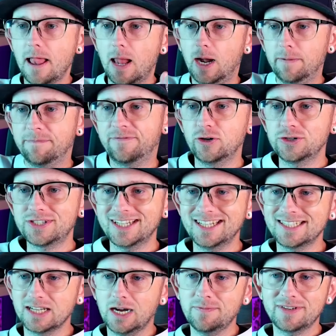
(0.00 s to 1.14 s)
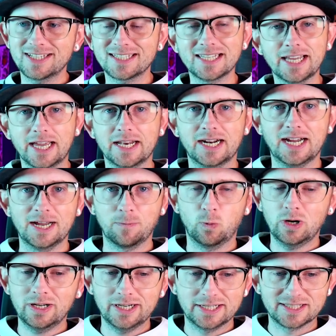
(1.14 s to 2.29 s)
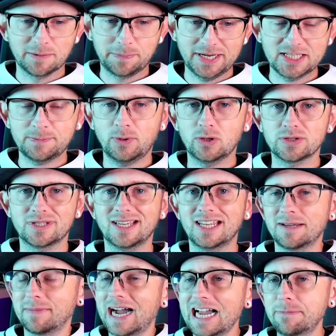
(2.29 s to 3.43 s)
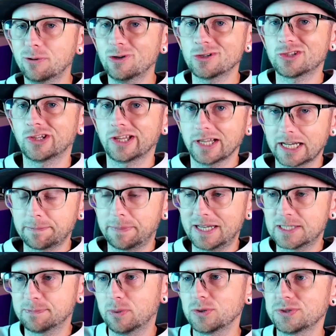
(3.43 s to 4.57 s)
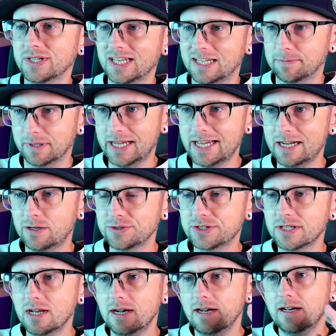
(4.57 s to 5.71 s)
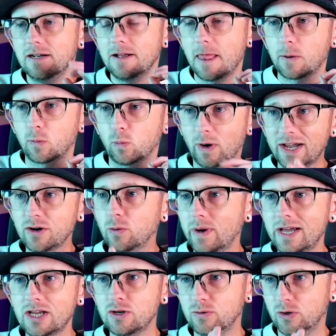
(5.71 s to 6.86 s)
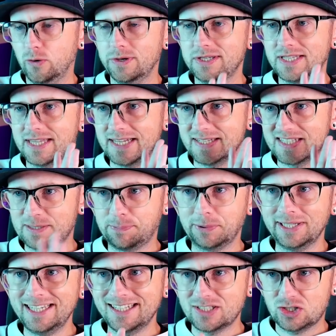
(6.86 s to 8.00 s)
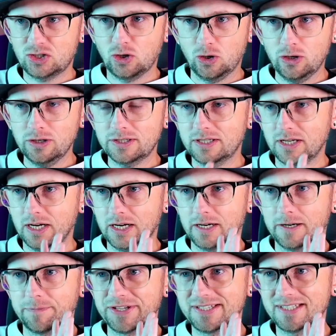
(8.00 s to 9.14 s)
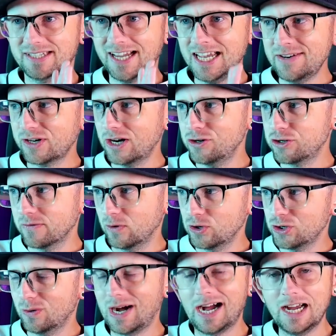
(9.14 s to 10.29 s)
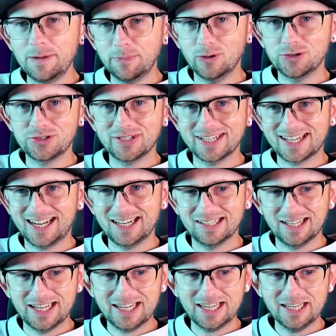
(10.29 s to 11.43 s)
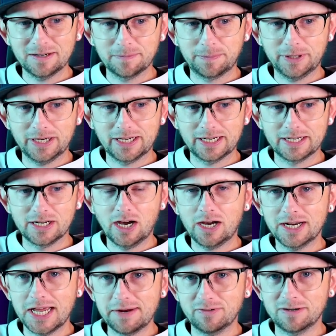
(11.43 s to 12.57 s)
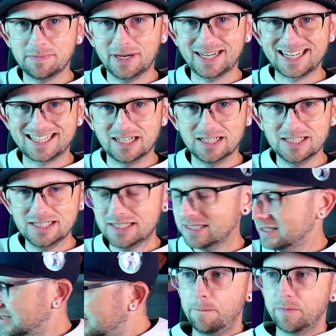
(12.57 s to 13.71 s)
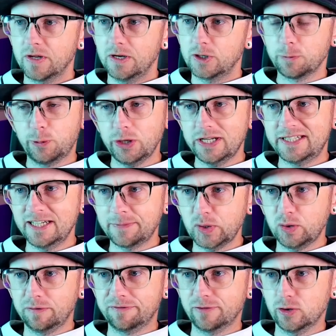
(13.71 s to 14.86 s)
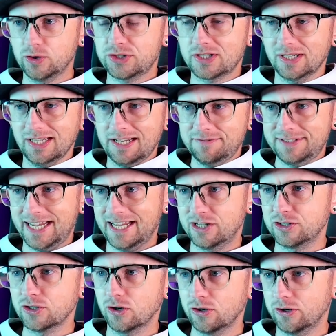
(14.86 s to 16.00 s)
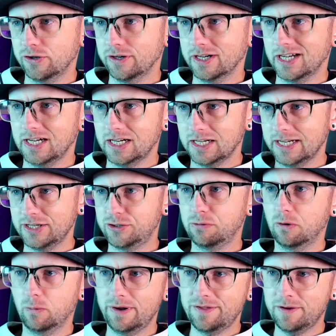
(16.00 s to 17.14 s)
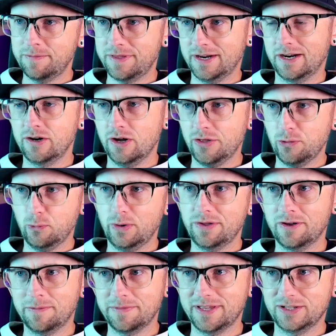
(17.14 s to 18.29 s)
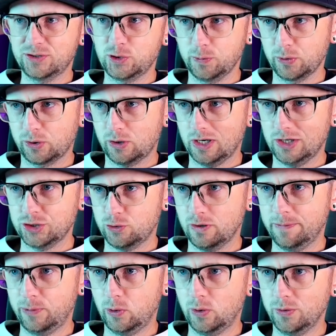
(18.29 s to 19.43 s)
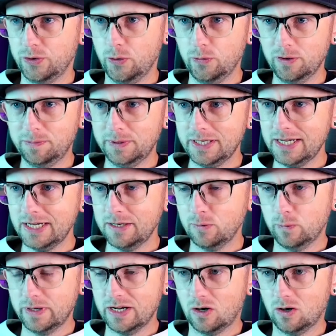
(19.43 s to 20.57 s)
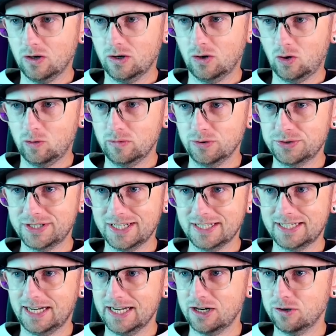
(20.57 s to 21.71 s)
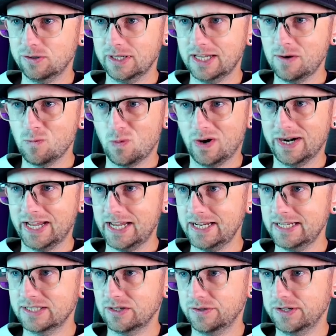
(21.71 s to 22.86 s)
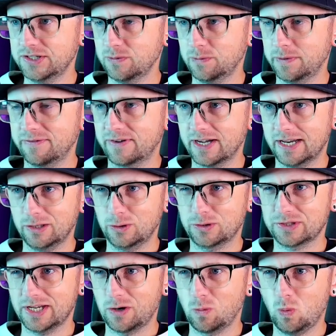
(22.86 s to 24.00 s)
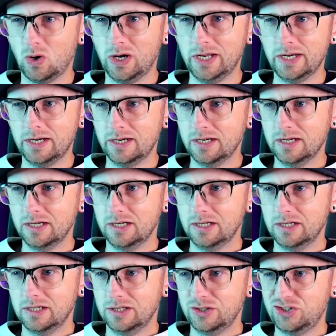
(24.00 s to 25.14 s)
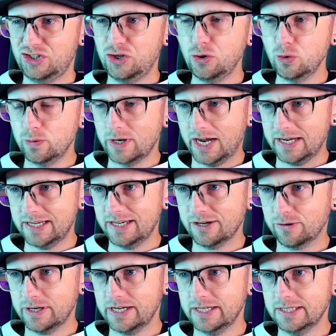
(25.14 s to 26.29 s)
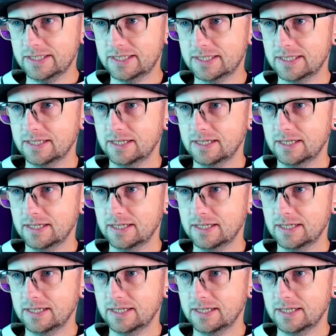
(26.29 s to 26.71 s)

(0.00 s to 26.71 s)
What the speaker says: Up first is obviously Anaheim 1. It's a baseball stadium. I personally like baseball stadium layouts. Right away, you notice the split start. This is kind of controversial. I personally kind of like it, but not everybody does. Your pretty typical first left-hand turn into a rhythm, then another rhythm, then Supercross triple. Notably, we are almost entirely 180s on this one. We've got, it looks like 1, 2 90 degrees.